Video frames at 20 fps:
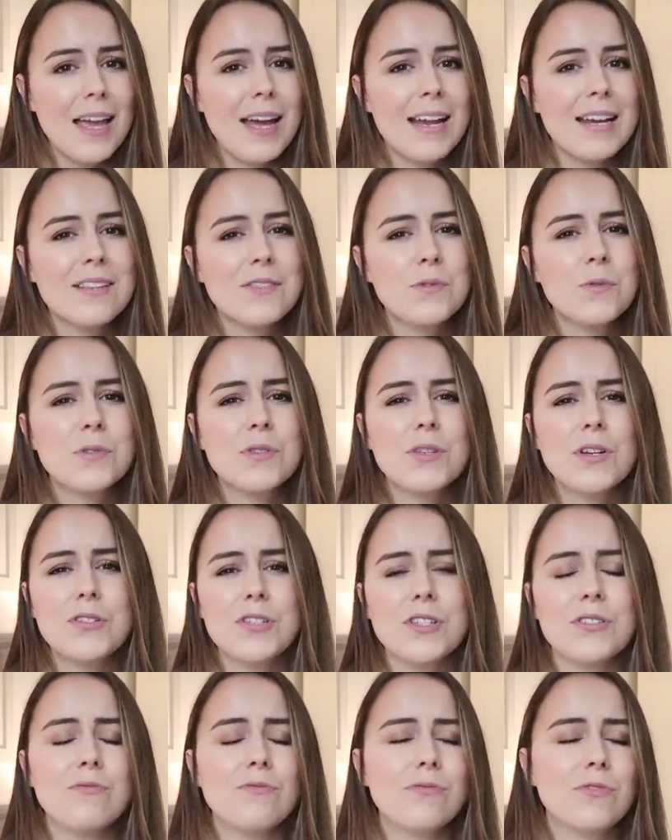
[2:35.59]
and it's also
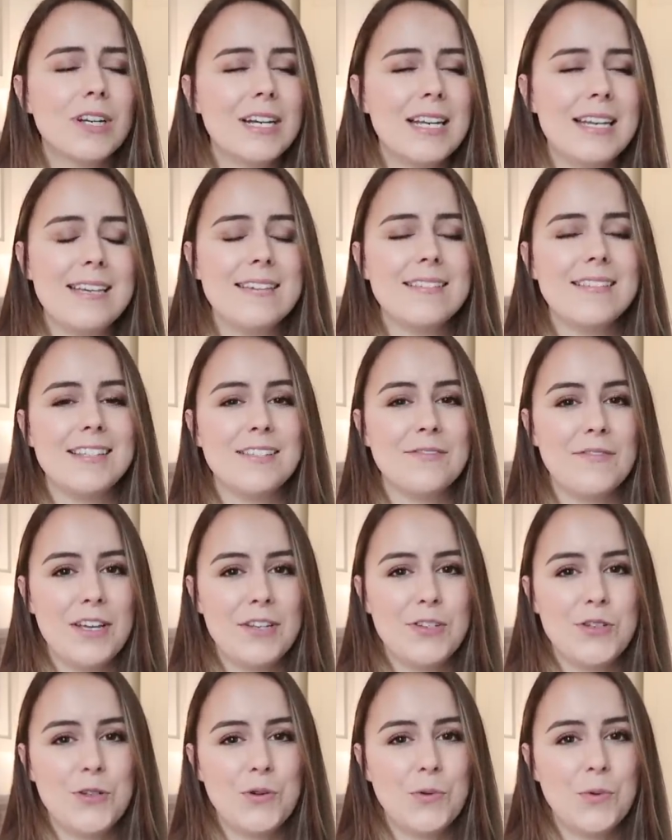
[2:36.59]
just really easy to
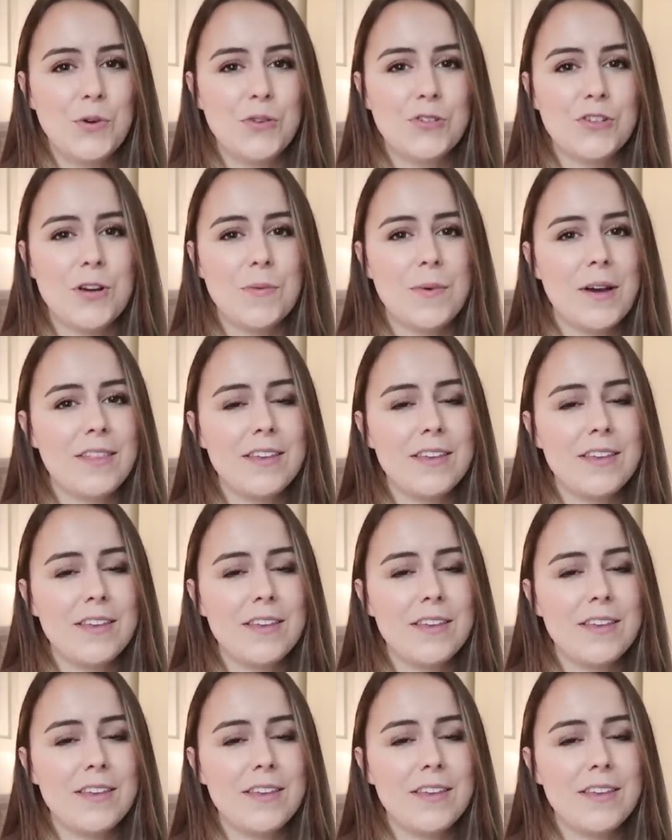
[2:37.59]
fit into your wardrobe.